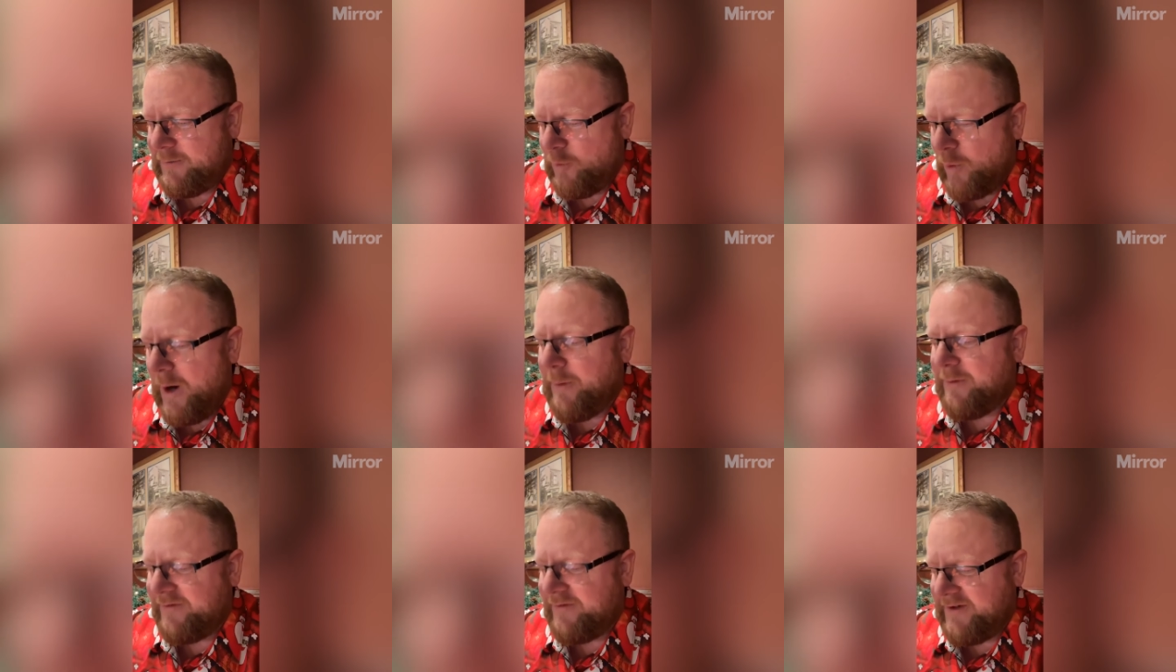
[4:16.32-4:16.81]

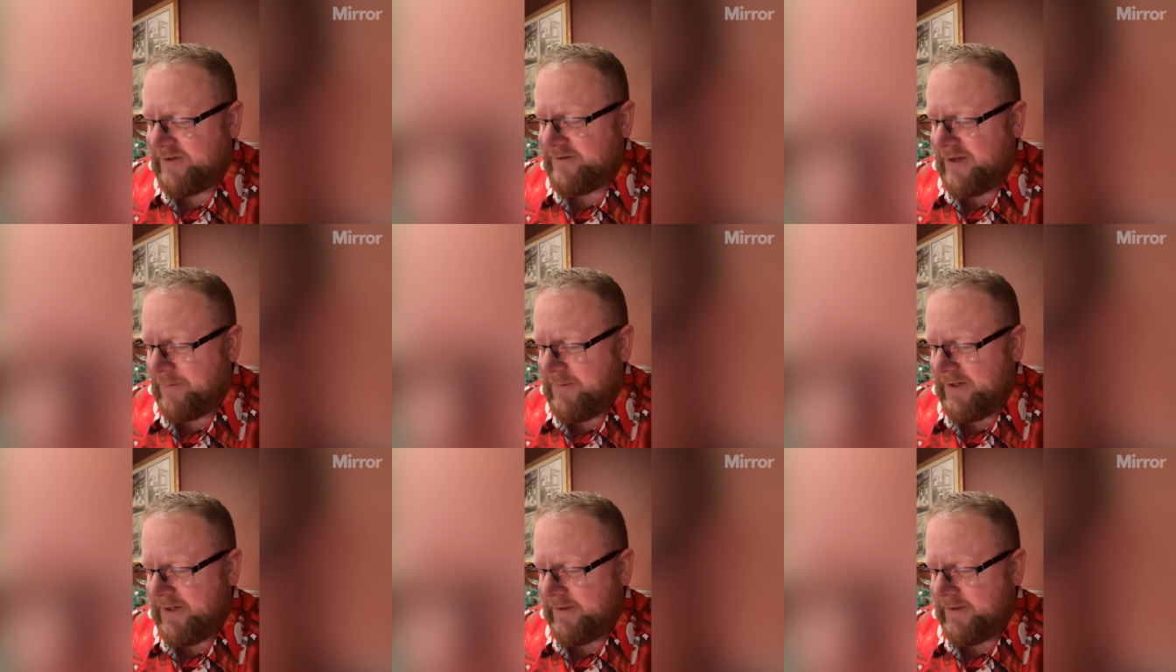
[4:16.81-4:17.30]
well within
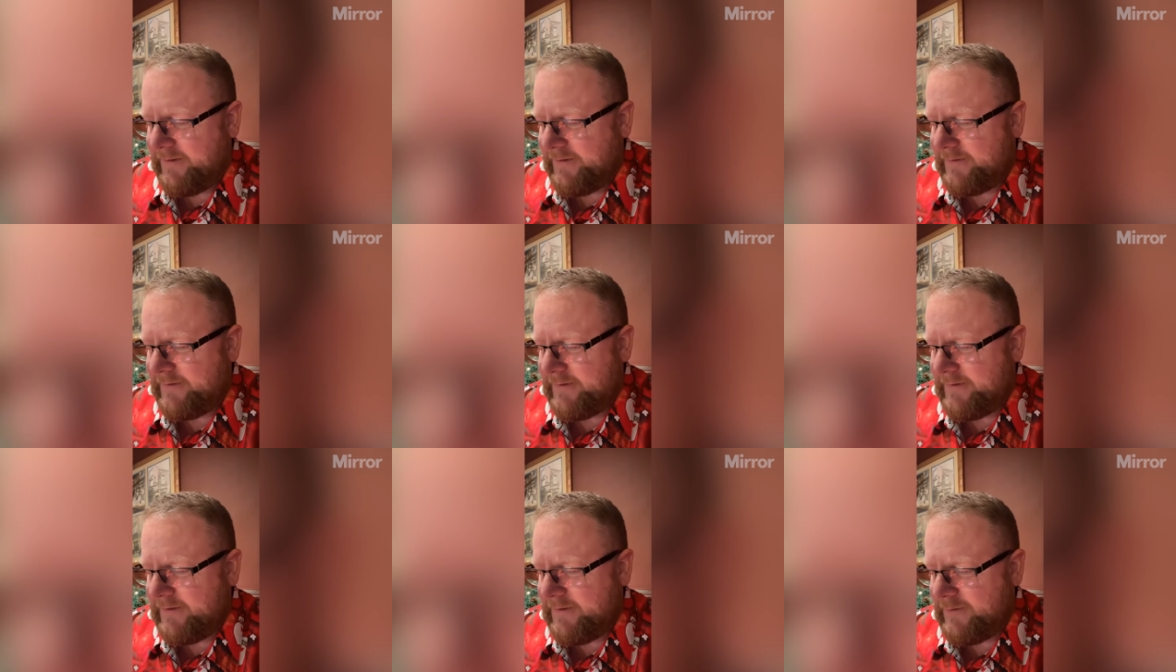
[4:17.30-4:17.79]
10
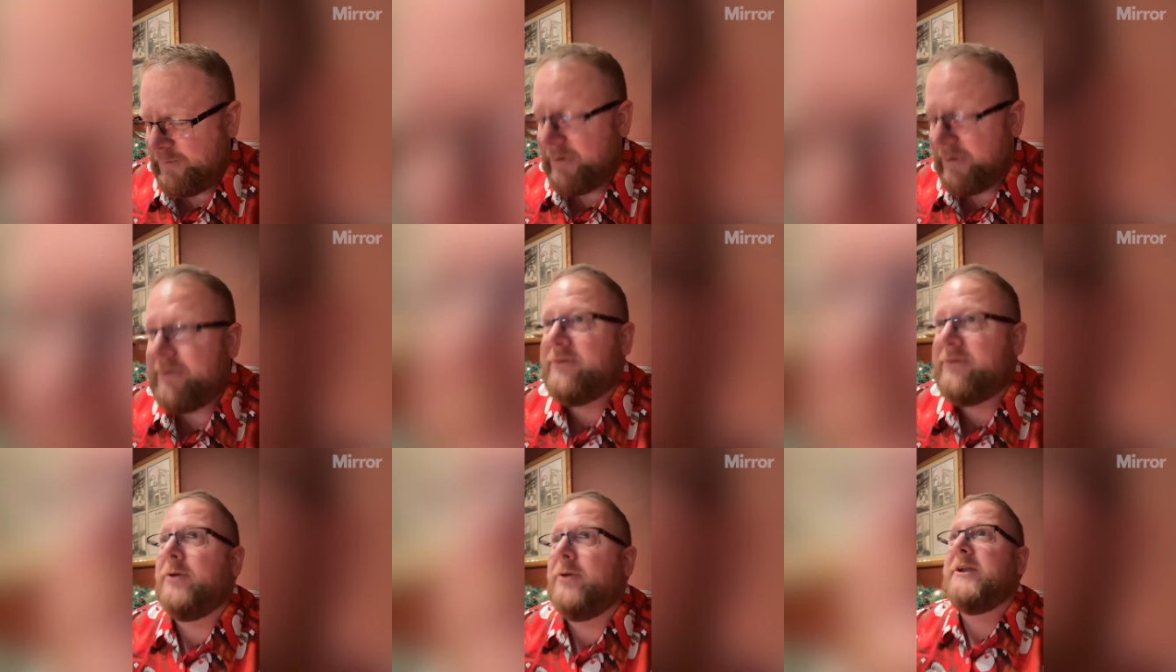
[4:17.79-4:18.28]
minutes. We're
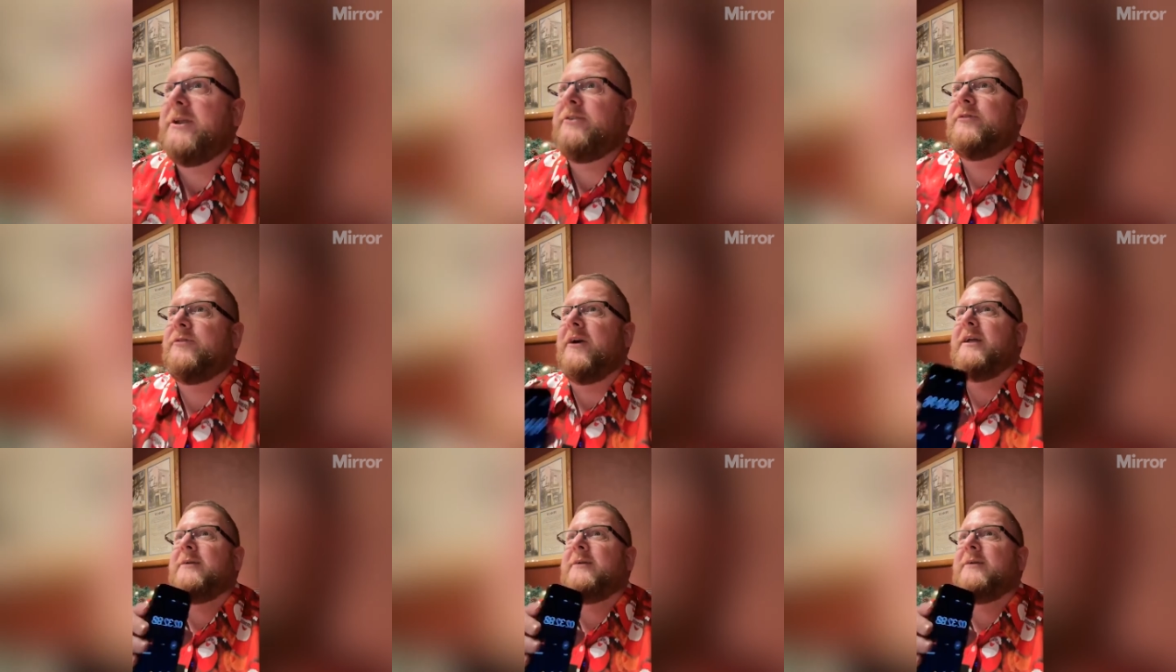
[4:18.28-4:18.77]
2 minutes
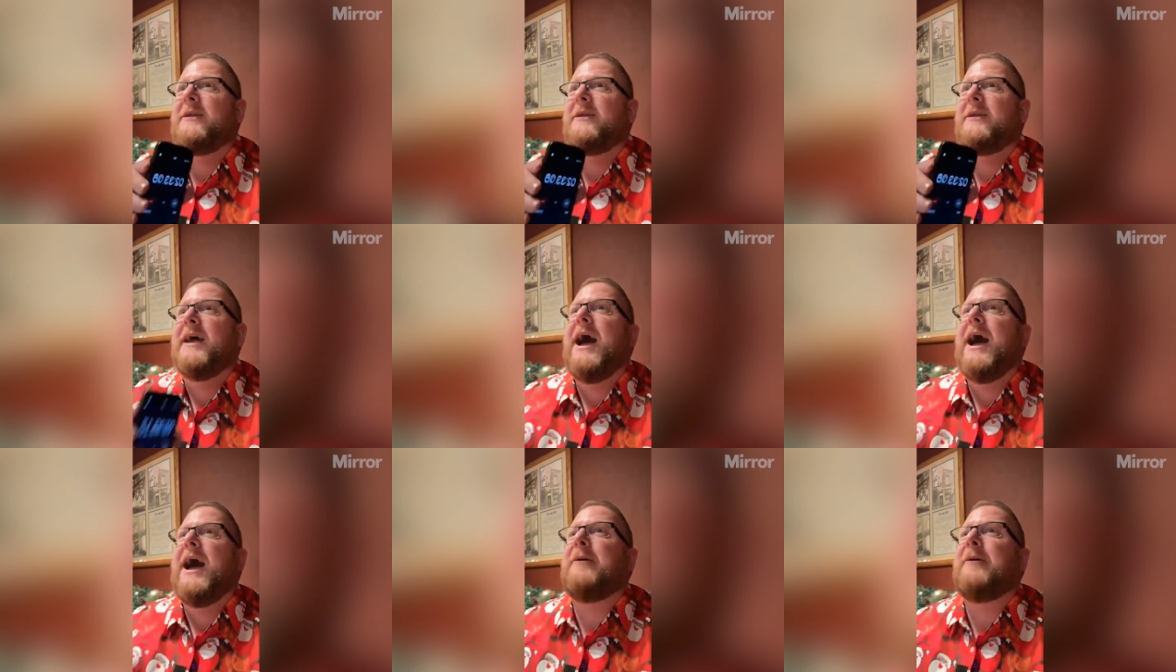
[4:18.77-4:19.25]
30 in a
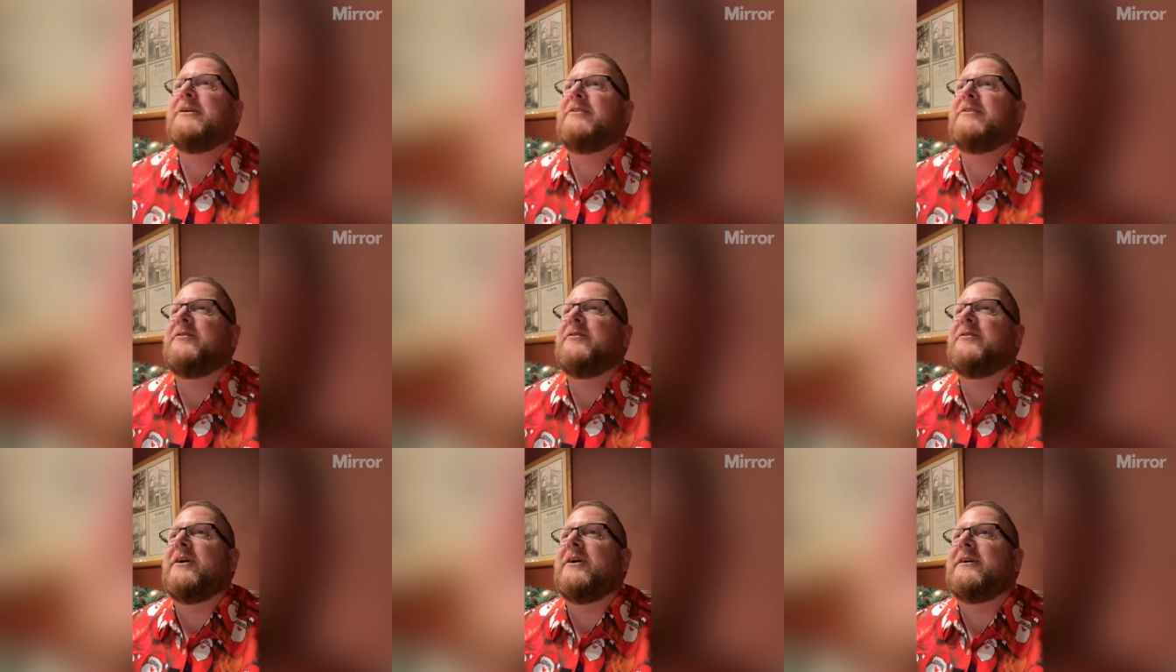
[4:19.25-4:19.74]
minute. How many
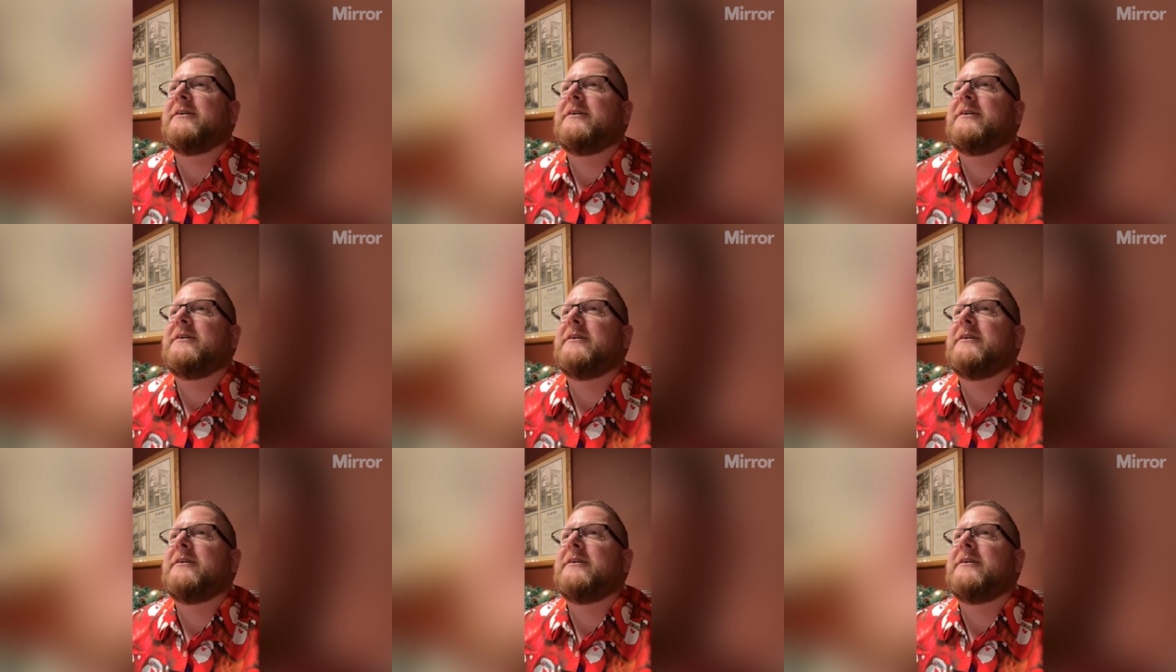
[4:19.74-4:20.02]
so far?